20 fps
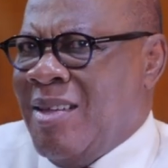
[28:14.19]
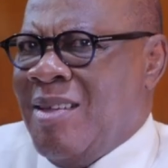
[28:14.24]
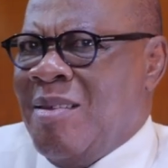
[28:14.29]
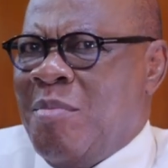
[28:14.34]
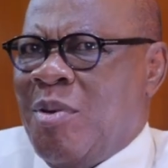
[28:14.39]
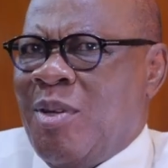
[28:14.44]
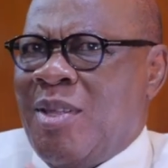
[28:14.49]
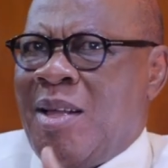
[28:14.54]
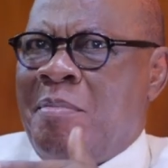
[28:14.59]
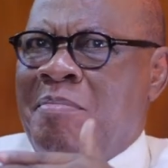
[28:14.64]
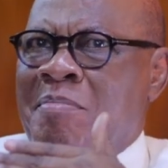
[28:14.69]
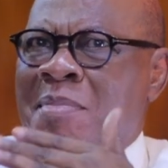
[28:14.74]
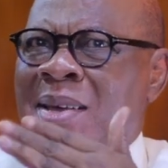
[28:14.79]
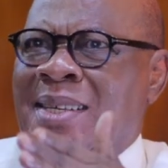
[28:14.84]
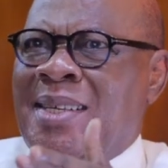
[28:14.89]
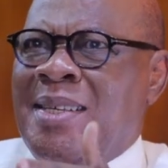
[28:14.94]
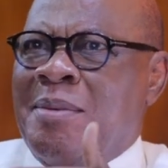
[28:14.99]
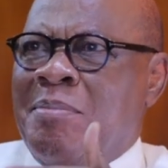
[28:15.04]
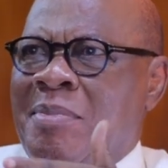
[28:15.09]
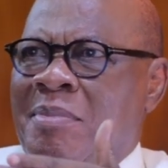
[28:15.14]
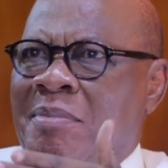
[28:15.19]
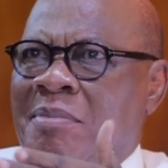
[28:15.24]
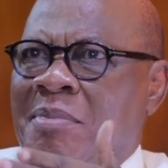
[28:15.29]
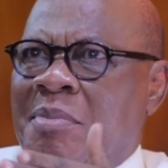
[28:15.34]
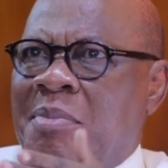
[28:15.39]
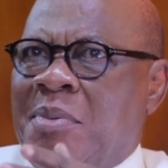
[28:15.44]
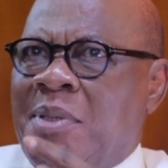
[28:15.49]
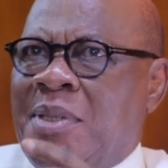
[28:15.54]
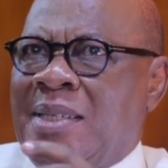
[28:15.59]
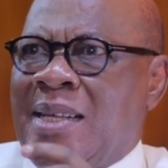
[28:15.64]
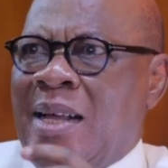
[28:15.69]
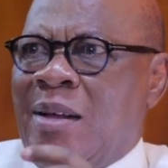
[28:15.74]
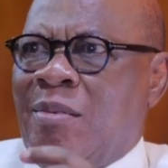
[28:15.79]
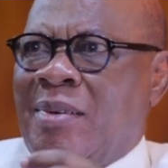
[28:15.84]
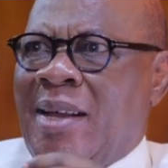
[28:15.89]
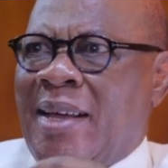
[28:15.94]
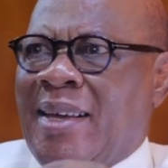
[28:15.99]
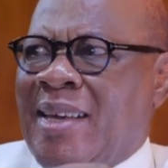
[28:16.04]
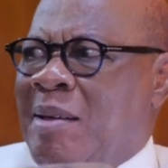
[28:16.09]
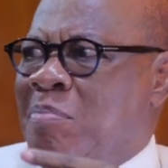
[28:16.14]
Because that makes him
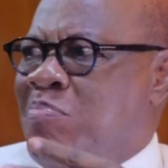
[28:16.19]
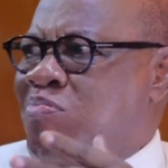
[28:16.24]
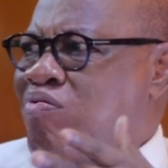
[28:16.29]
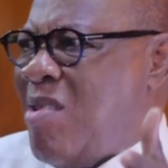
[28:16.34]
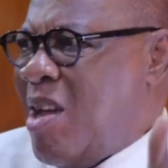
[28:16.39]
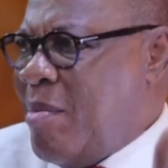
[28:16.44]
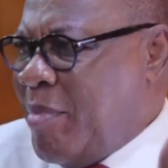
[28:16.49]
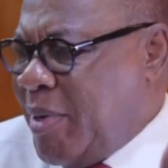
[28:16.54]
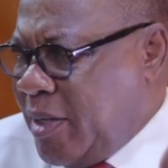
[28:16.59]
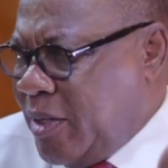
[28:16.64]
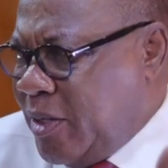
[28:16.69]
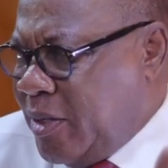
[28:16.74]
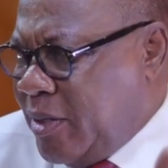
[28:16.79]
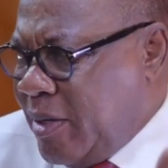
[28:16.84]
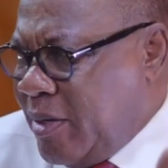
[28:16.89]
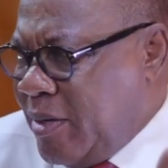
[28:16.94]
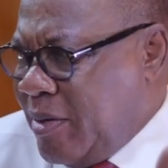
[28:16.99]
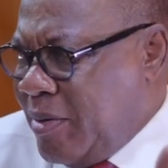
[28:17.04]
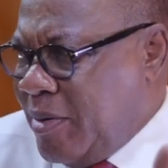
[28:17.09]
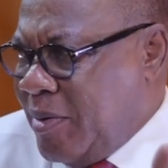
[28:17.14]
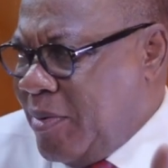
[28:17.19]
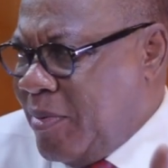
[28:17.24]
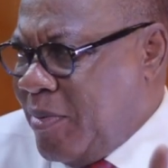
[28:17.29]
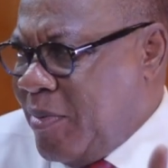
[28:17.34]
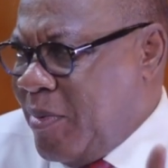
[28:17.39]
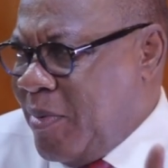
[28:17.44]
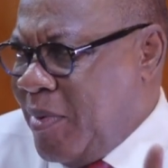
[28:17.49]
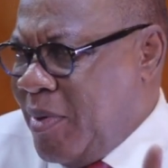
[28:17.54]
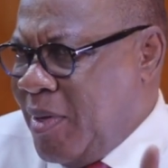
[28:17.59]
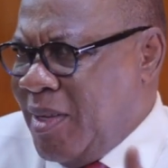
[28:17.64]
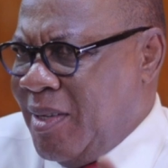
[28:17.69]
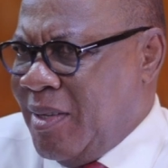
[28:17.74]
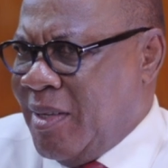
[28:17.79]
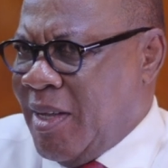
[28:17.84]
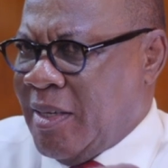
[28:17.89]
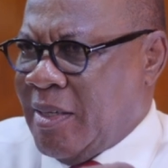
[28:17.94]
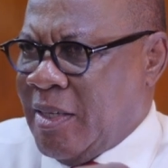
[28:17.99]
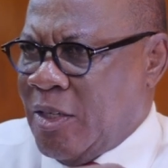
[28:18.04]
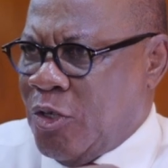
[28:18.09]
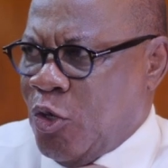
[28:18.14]
sound like a prime minister.
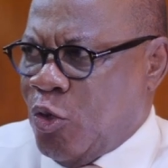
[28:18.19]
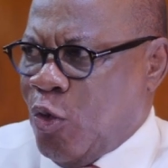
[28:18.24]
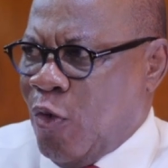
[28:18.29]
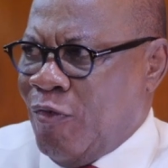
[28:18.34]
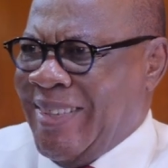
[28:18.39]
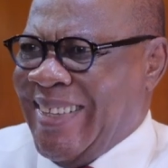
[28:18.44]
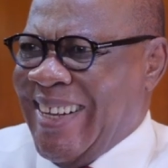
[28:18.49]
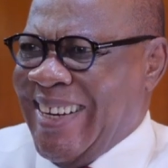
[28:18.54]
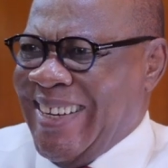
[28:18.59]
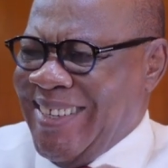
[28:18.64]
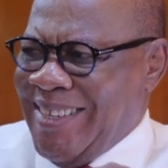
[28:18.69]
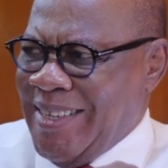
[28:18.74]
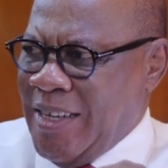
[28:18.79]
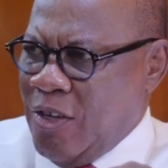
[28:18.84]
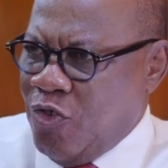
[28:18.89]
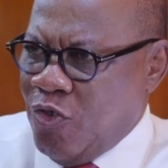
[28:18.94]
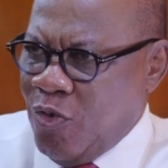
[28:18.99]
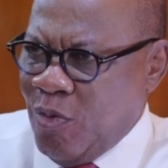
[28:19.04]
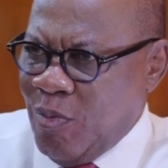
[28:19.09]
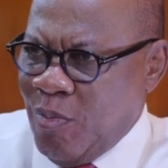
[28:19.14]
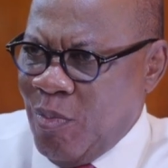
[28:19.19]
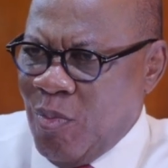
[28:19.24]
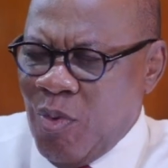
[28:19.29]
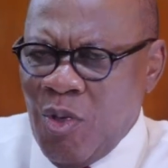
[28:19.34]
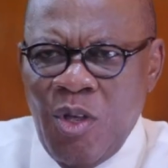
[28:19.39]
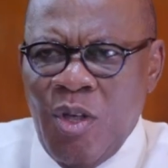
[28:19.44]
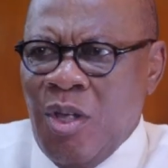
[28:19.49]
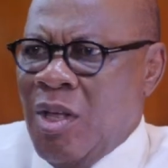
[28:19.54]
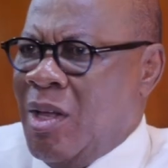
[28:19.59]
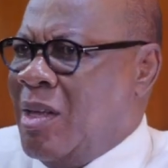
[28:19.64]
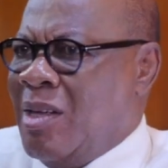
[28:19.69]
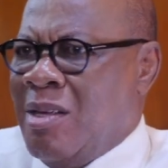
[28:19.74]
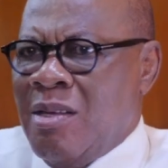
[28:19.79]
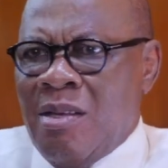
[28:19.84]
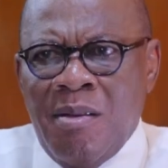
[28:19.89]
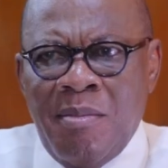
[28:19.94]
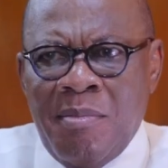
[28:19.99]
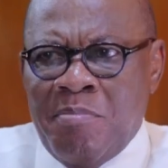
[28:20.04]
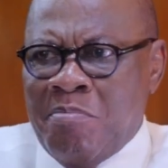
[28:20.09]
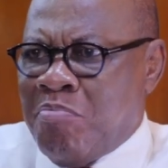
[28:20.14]
That's a sort of delegation. Mm -hmm.
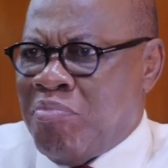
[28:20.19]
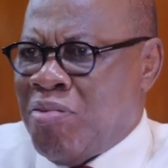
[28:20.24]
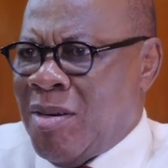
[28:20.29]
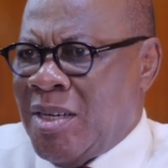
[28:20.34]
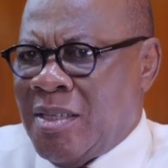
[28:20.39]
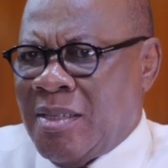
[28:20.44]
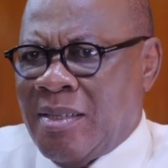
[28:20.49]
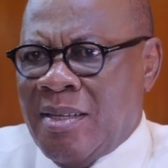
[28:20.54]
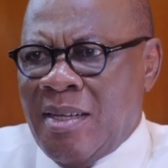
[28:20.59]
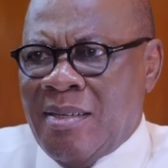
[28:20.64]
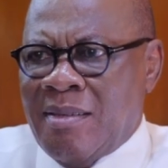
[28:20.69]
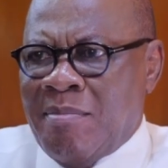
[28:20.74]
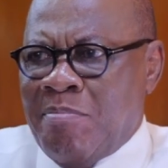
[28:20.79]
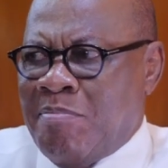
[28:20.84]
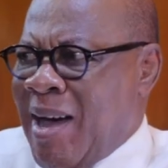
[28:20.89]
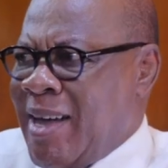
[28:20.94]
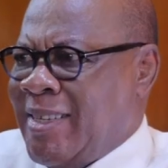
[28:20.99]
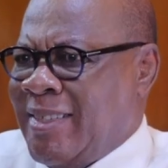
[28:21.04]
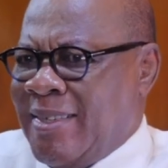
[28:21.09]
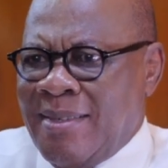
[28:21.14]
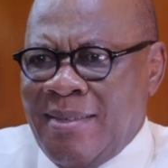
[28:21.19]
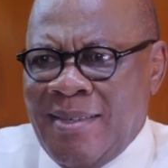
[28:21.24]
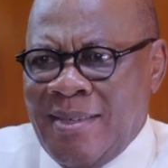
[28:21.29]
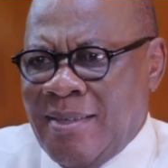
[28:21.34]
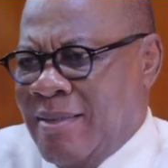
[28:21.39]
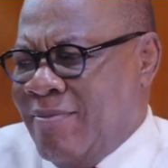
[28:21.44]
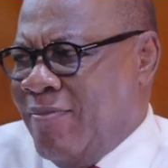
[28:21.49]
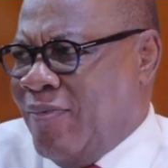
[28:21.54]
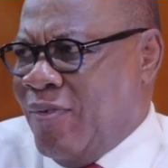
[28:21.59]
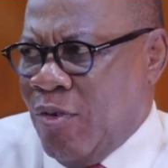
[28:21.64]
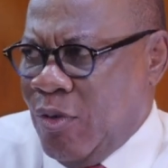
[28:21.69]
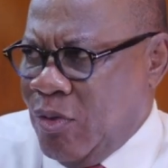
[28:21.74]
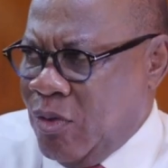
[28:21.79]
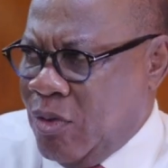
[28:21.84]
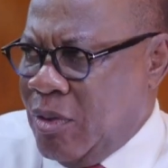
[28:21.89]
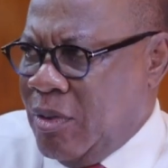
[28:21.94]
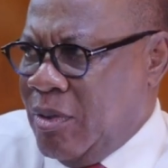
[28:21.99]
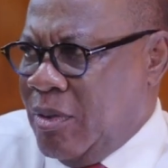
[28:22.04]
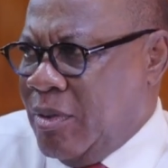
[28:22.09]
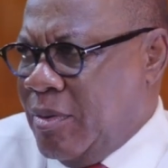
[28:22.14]
President Biden is in
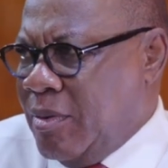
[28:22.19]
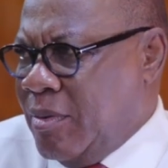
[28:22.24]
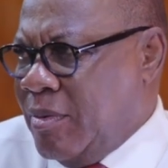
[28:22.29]
front.